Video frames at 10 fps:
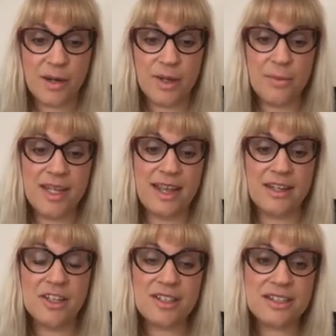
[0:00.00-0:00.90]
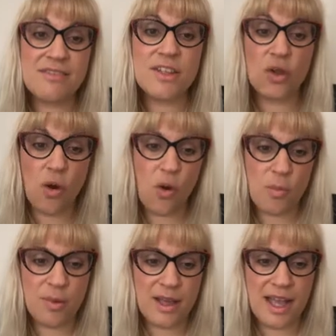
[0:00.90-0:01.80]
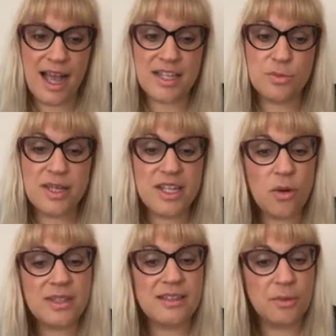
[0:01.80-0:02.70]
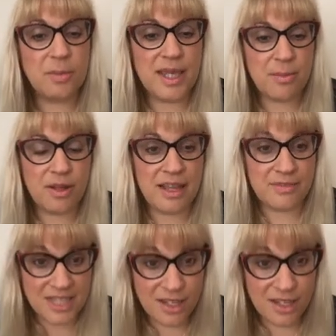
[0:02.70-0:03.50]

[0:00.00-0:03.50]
we can cultivate the hope, as we know that the people have